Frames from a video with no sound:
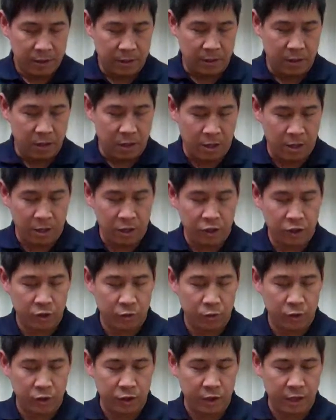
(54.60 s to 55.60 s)
The
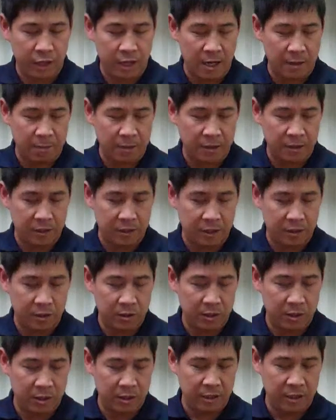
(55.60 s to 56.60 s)
arch, which
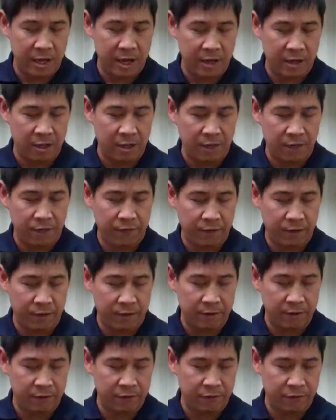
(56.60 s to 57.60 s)
encompasses the takeoff
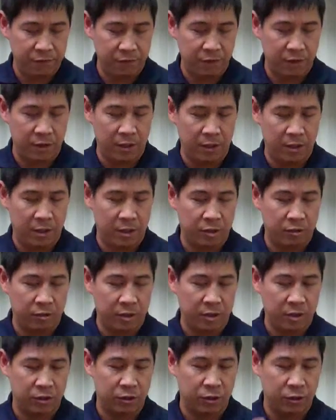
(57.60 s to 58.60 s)
of the
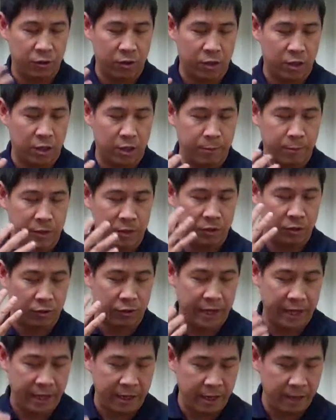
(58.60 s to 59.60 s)
arteries to your arm and to
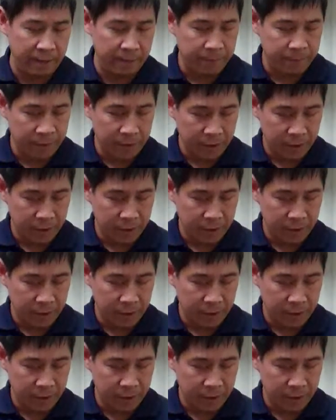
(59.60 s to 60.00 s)
your head.